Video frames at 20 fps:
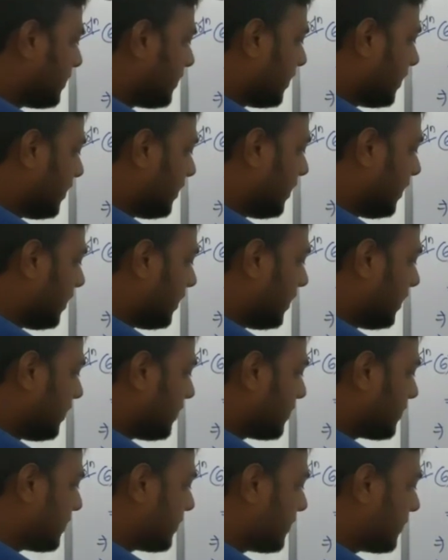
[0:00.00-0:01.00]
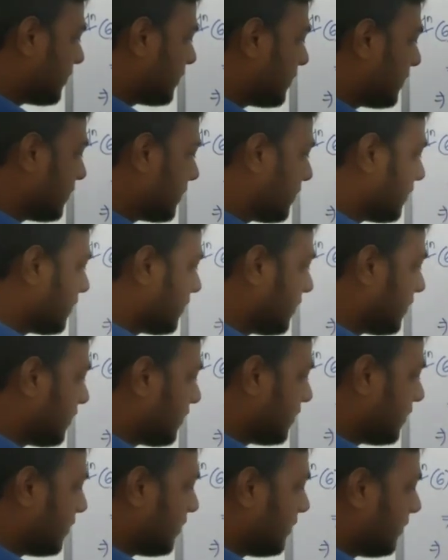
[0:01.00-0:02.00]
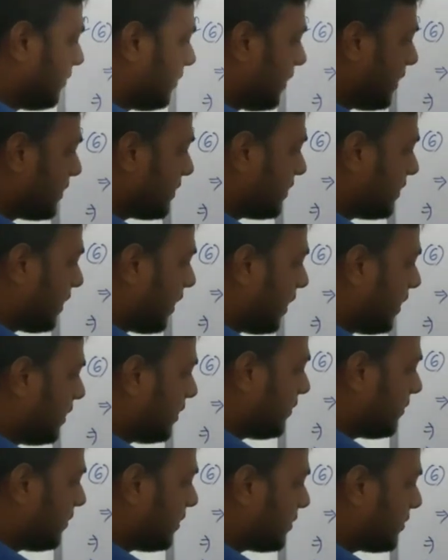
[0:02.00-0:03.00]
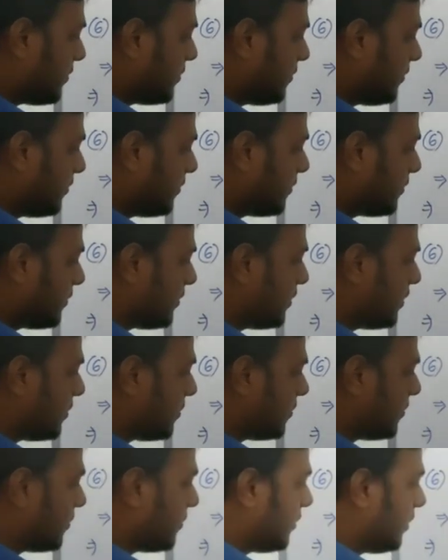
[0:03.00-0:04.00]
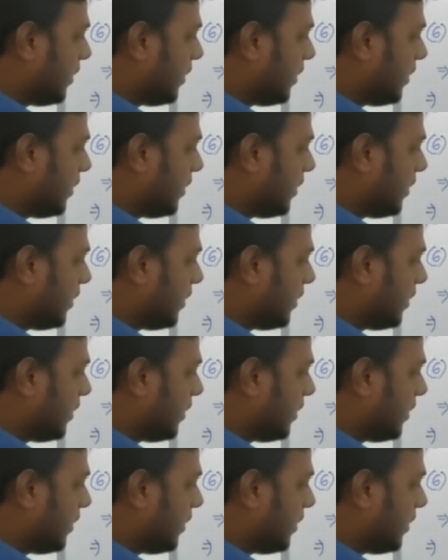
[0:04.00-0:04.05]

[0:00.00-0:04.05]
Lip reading: 30x plus 9 equals to 0.